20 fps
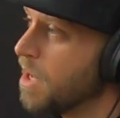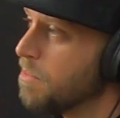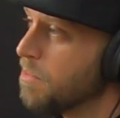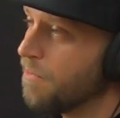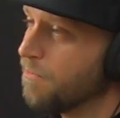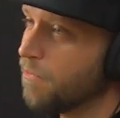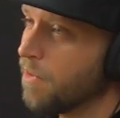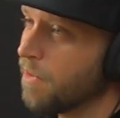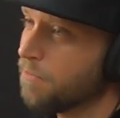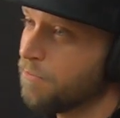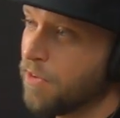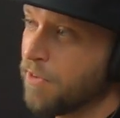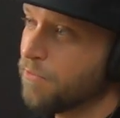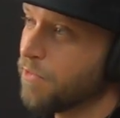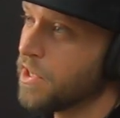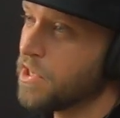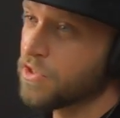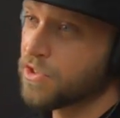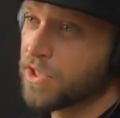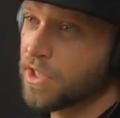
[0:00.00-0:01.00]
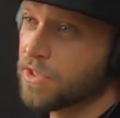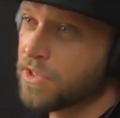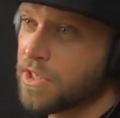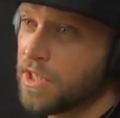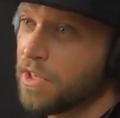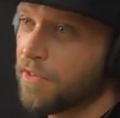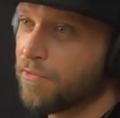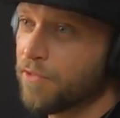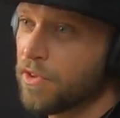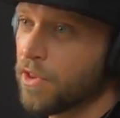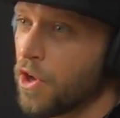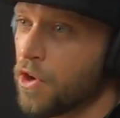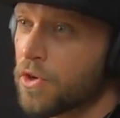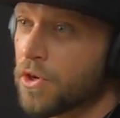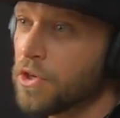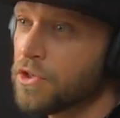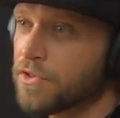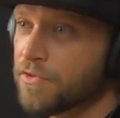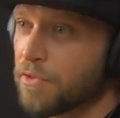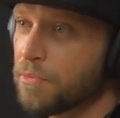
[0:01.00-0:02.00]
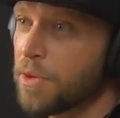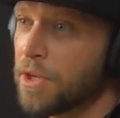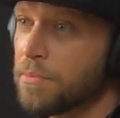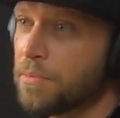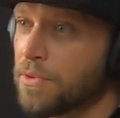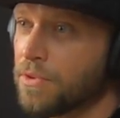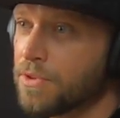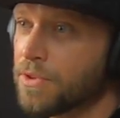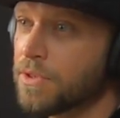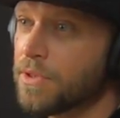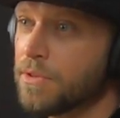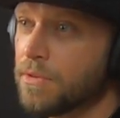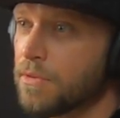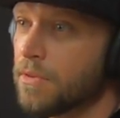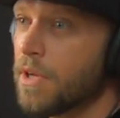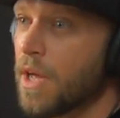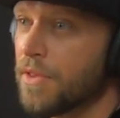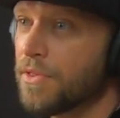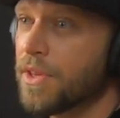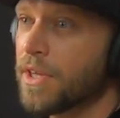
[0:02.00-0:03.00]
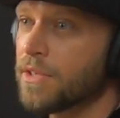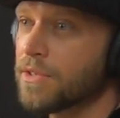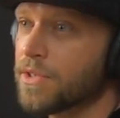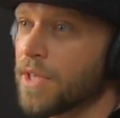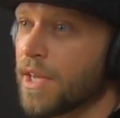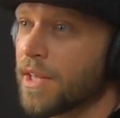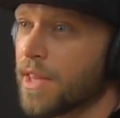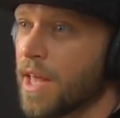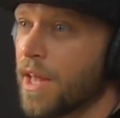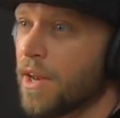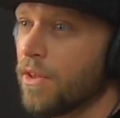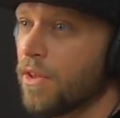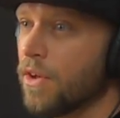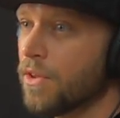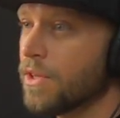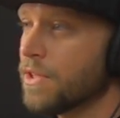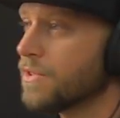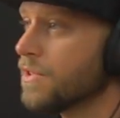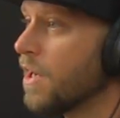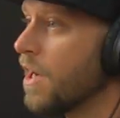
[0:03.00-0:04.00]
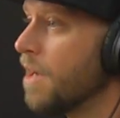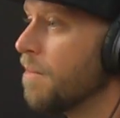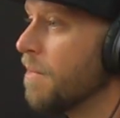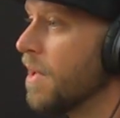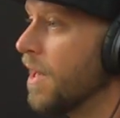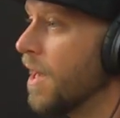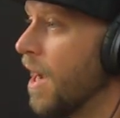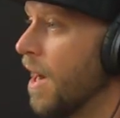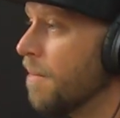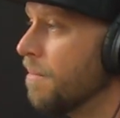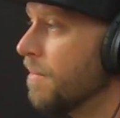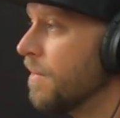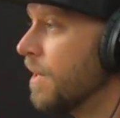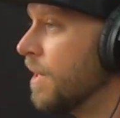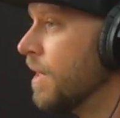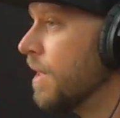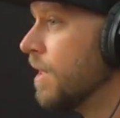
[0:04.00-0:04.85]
maybe fifty or sixty different logos for people's and and things like that along the time, and um,